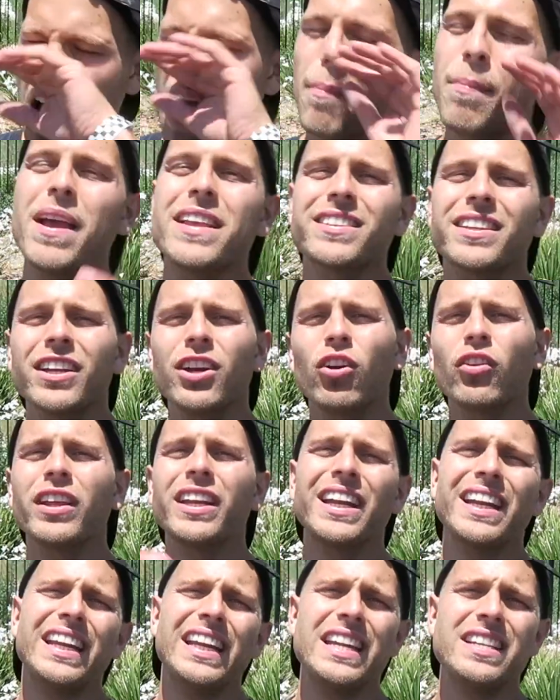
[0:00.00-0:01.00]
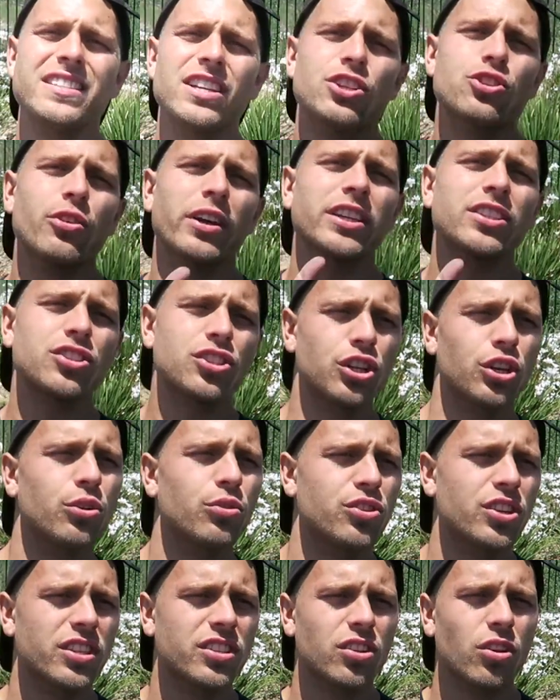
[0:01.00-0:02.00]
I basically only did Easy Tricks
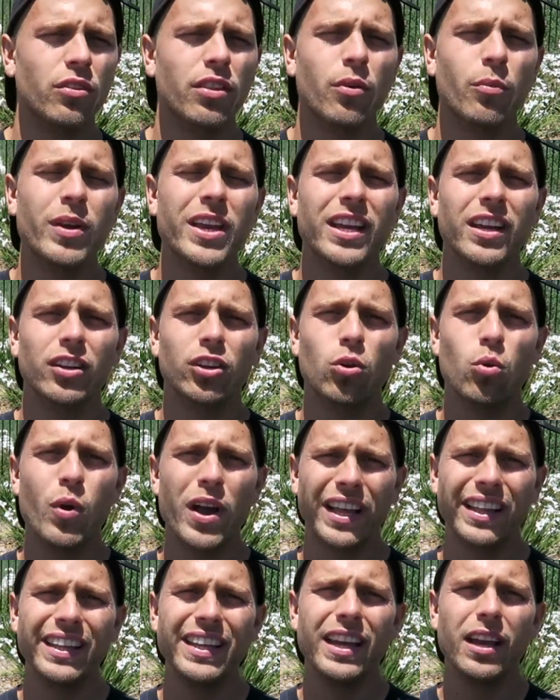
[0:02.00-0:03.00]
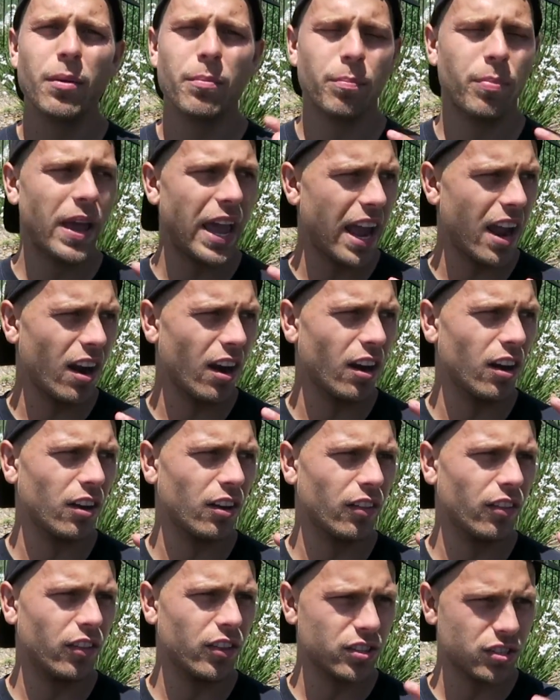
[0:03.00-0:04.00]
2 just so that we could quickly
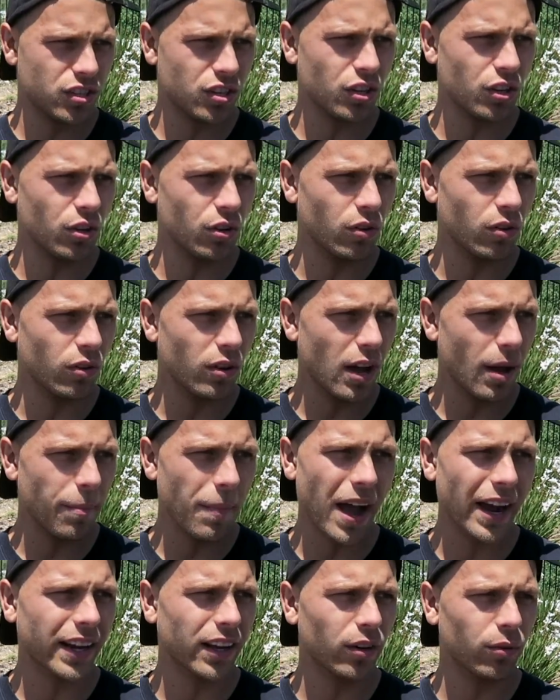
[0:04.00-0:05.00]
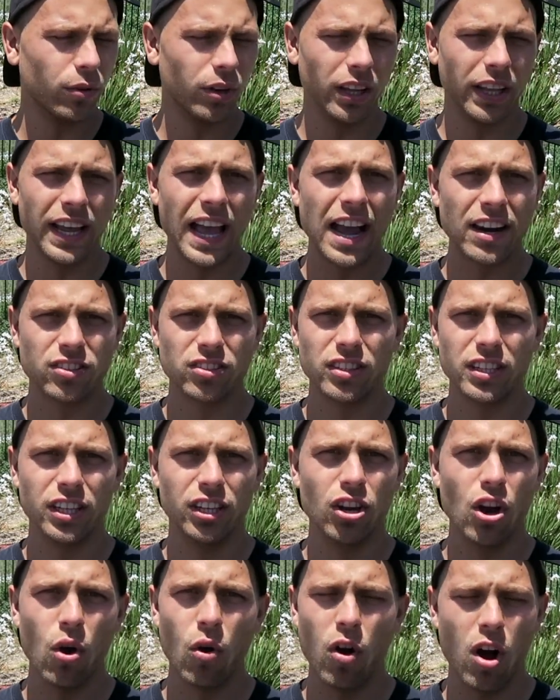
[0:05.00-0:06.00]
compare the two. I'm not gonna really actually
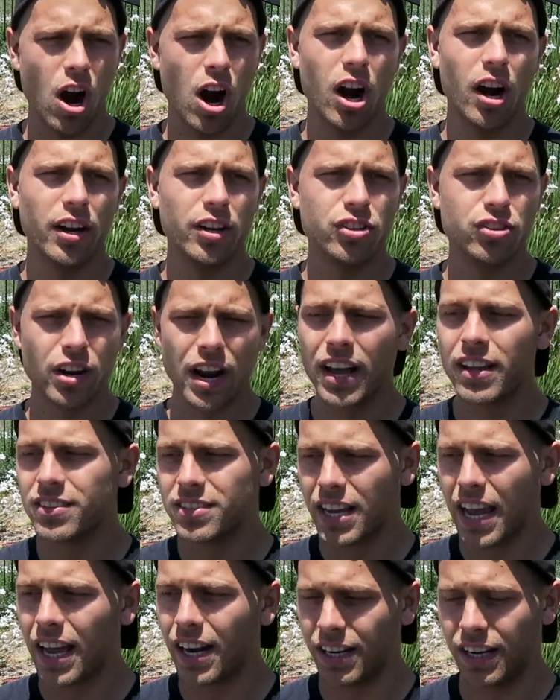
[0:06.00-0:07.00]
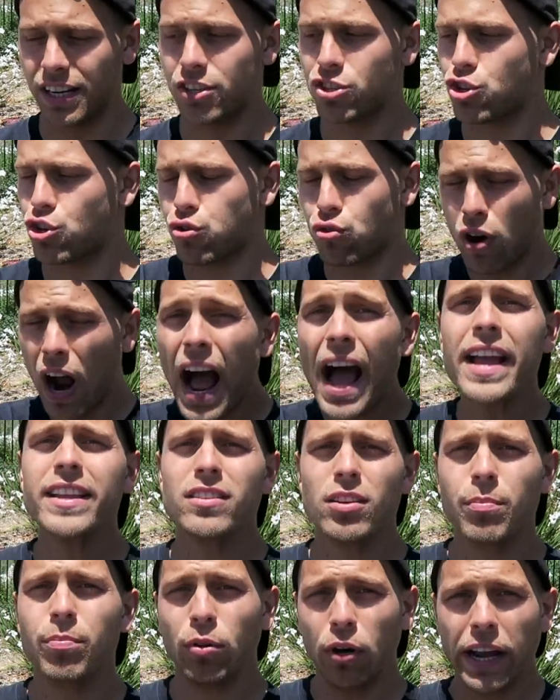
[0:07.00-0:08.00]
go hard and try and skate it and try
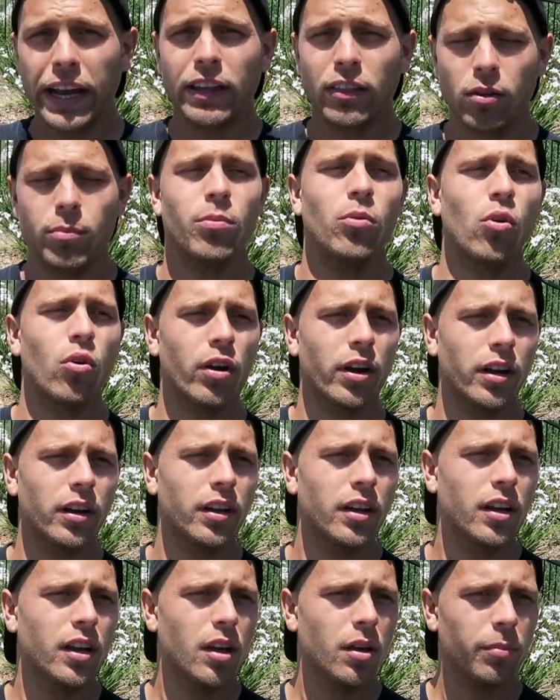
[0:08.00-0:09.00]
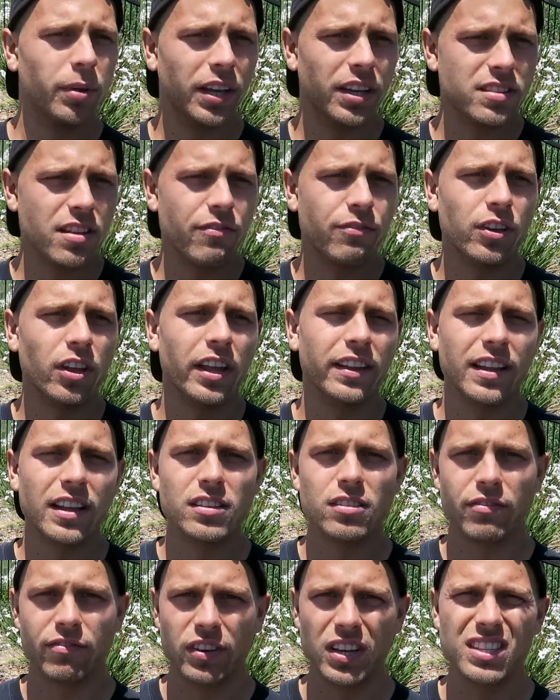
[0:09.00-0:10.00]
to break the board because I feel like
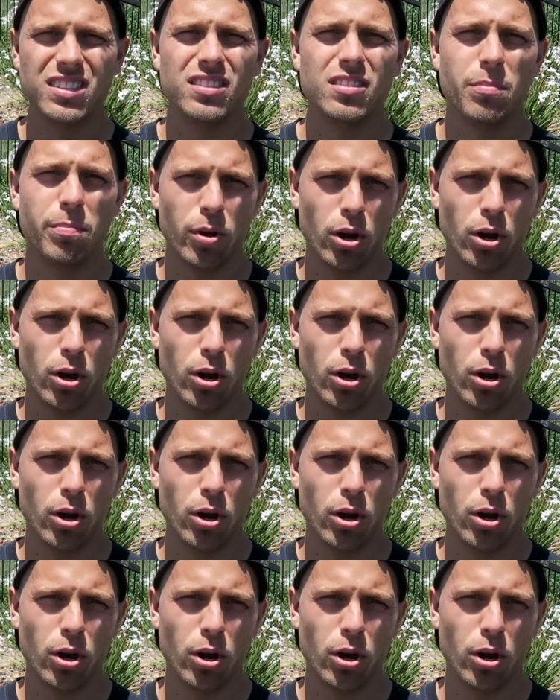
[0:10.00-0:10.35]
that defeats the